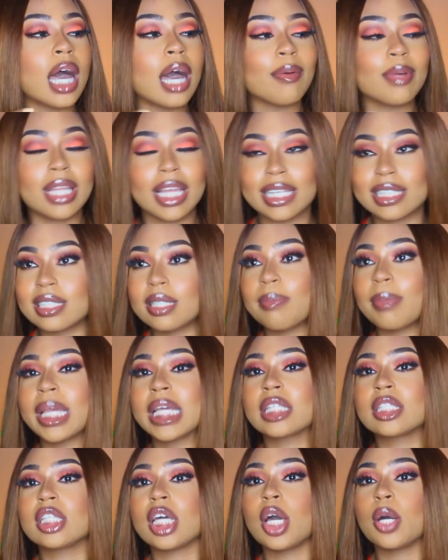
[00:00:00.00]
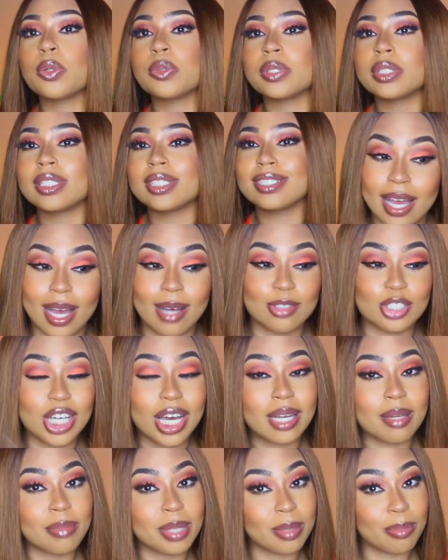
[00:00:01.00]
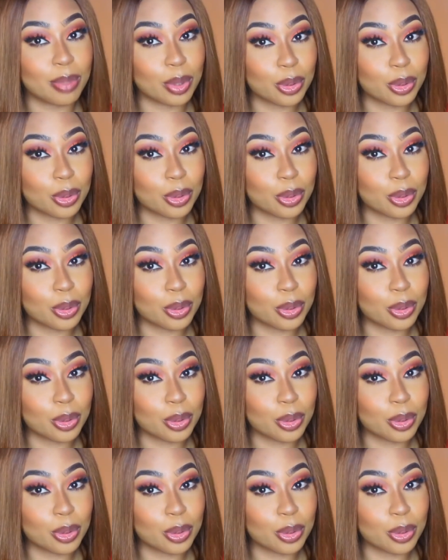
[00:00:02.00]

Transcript: I would like to make a toast. I'm trying to be